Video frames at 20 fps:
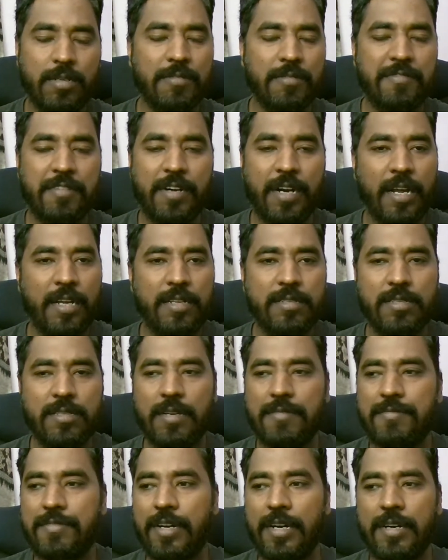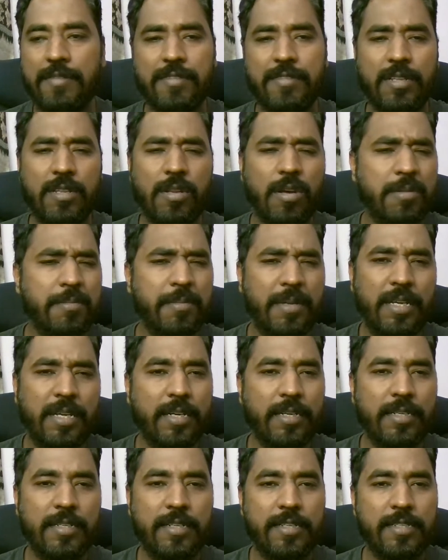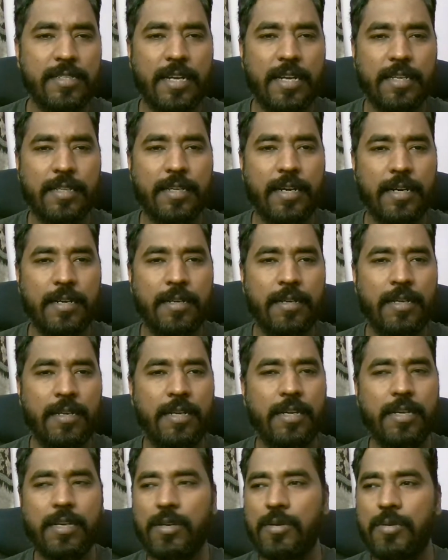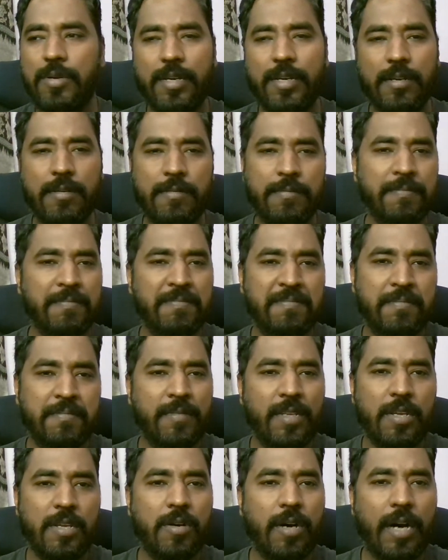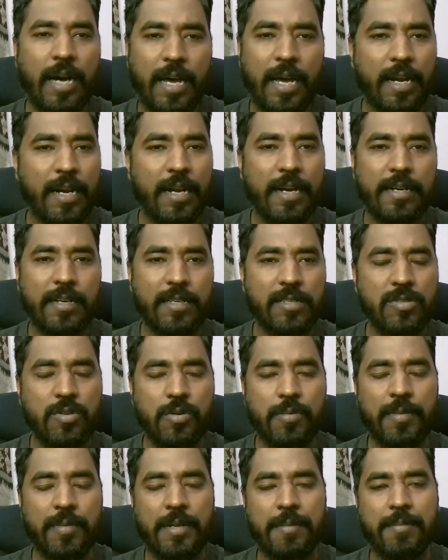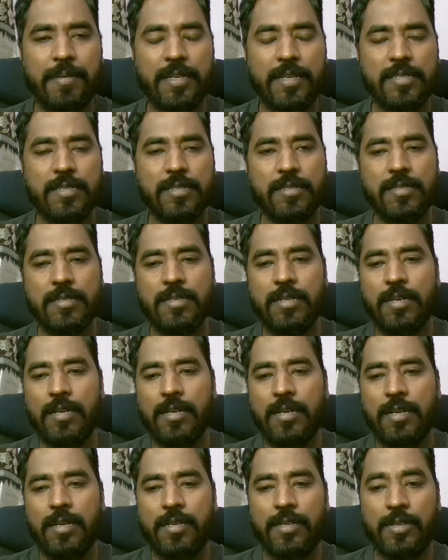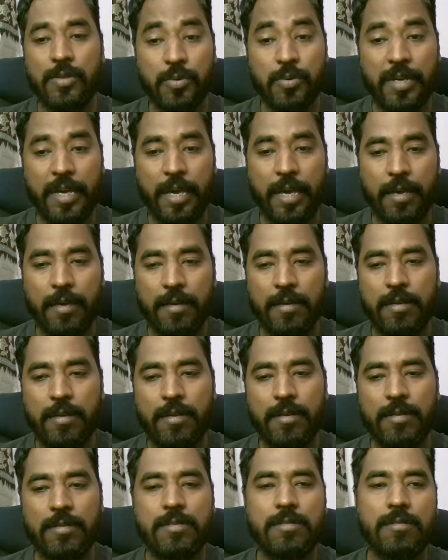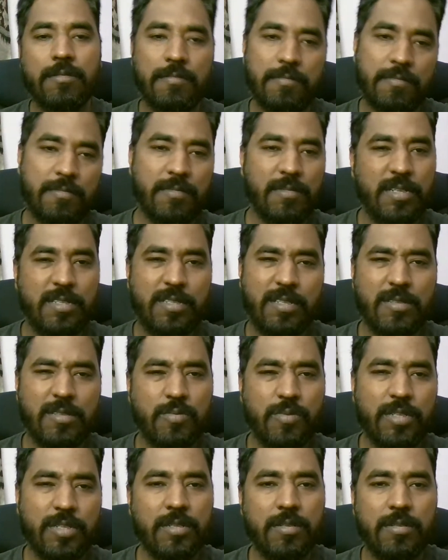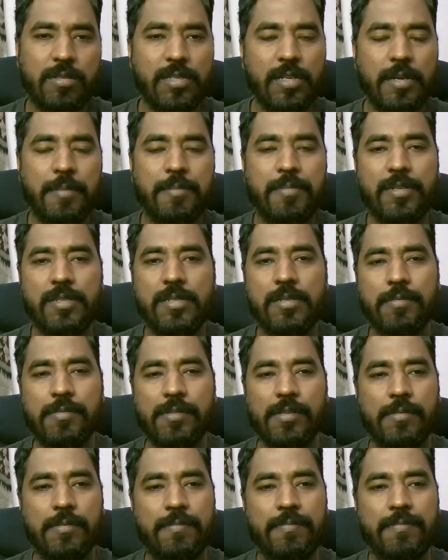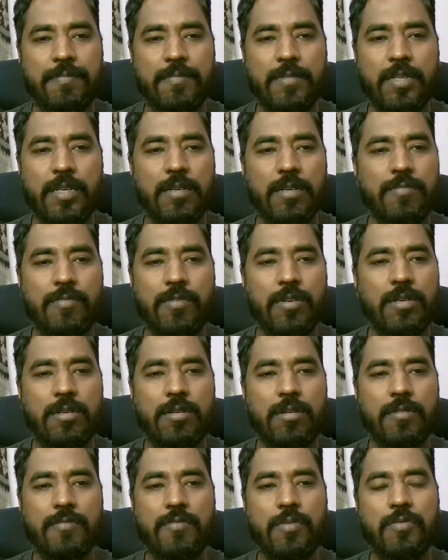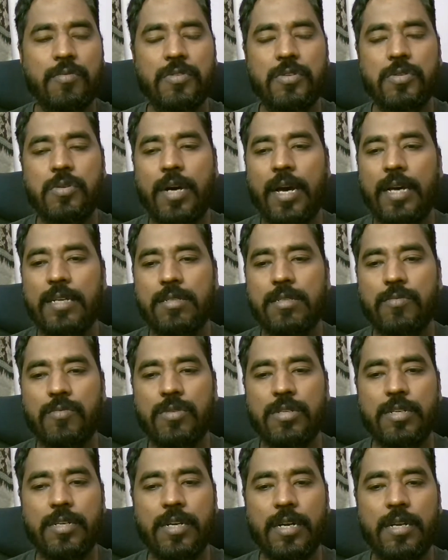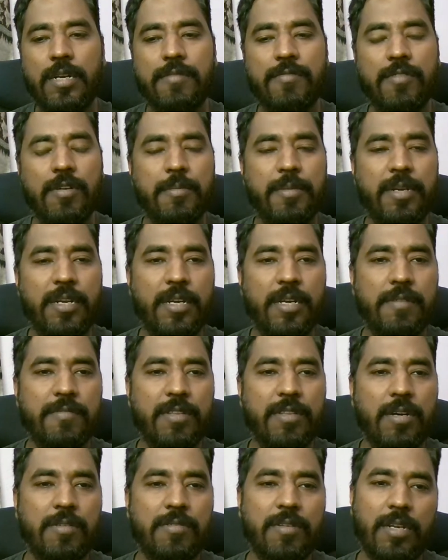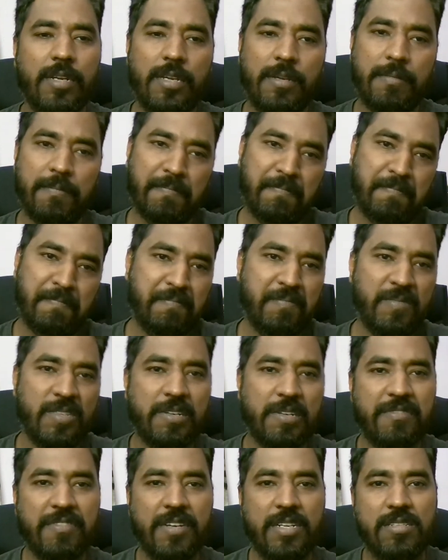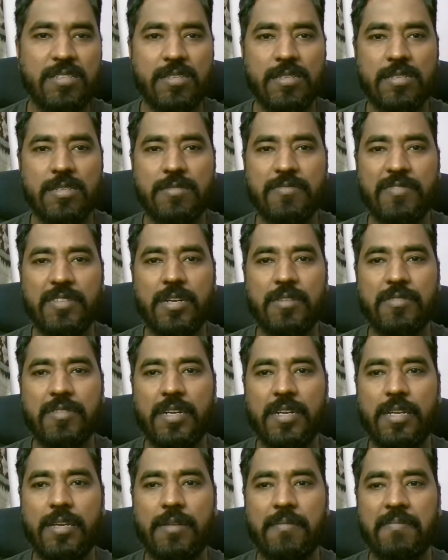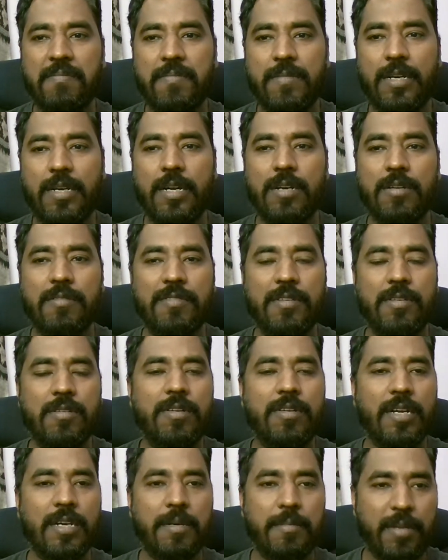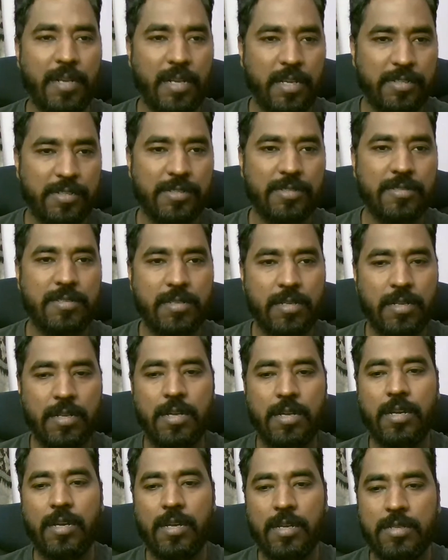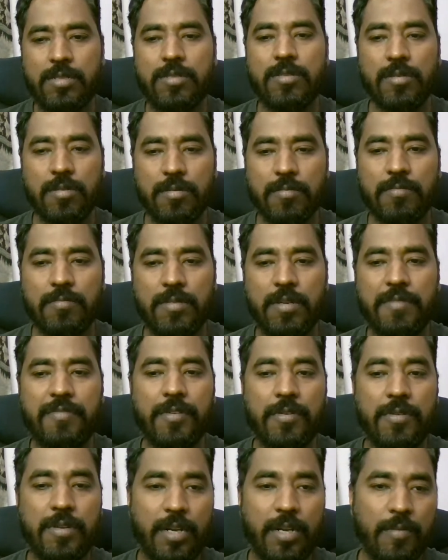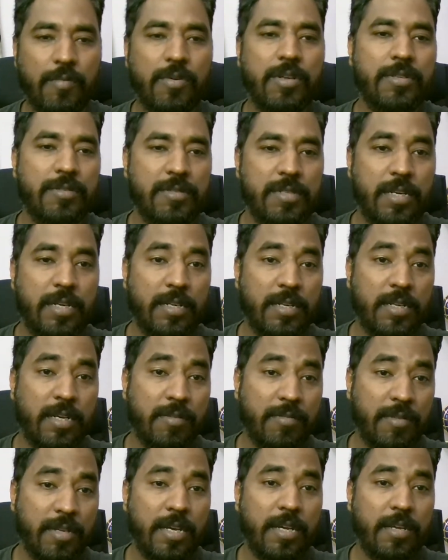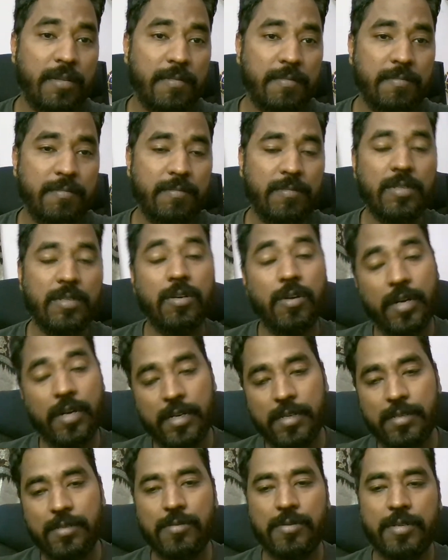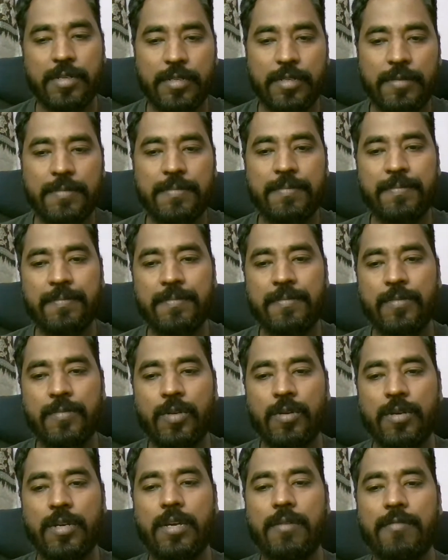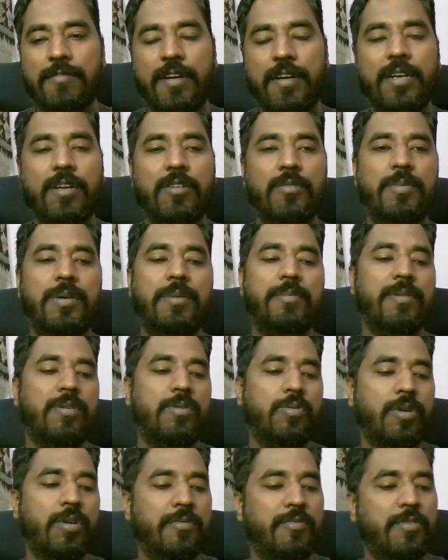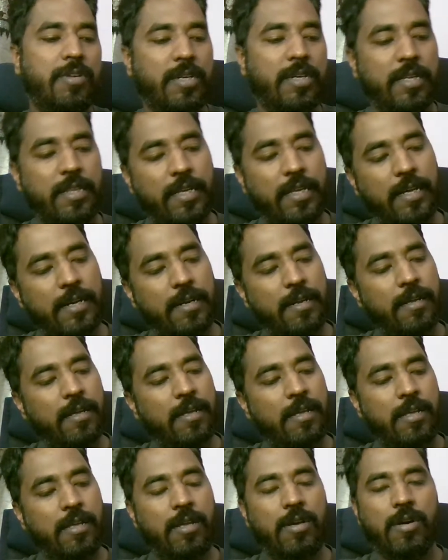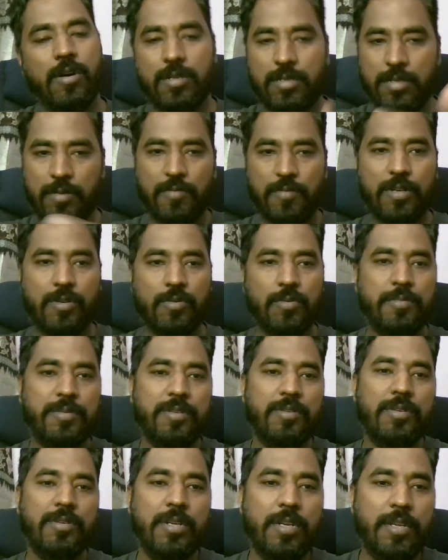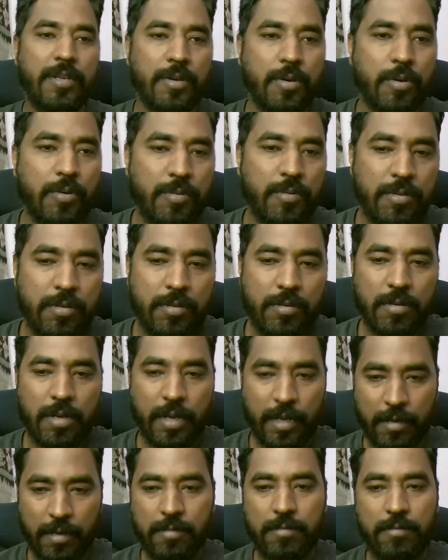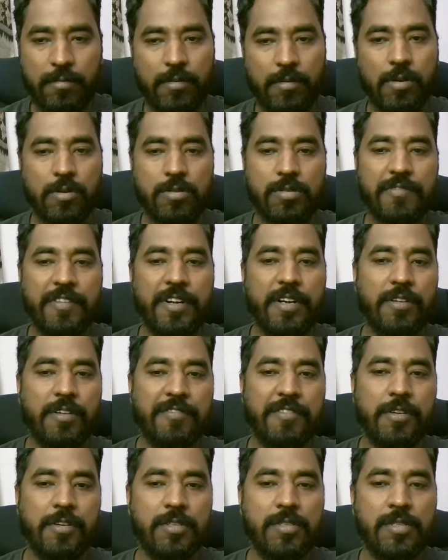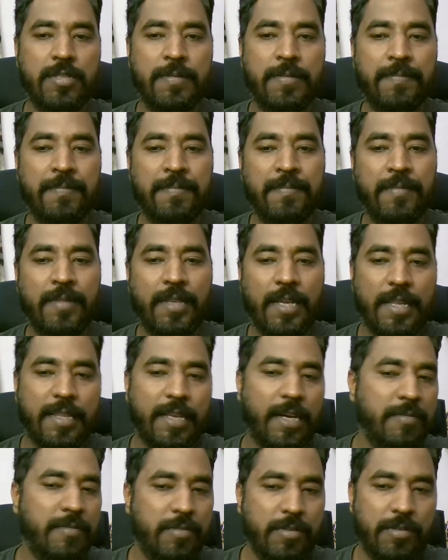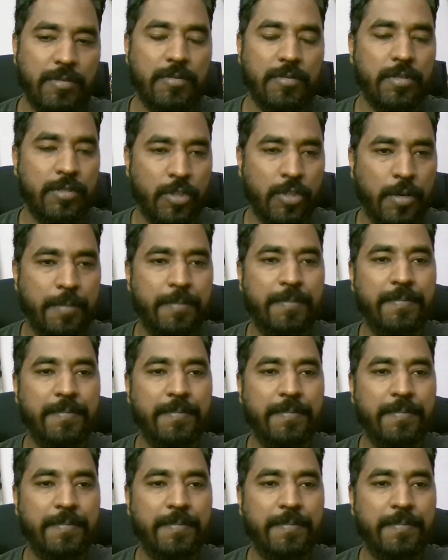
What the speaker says: France. I've tried with lot many countries like that, including Ireland and so many places, UK. So it just works on the same principle. They won't look forward to hire someone directly from India without any references, without any kind of recommendations. So if you really want to settle down there, go ahead and do it. Okay, find out people who are working there, or someone whom you really know, like close friend of yours, and that would do the job.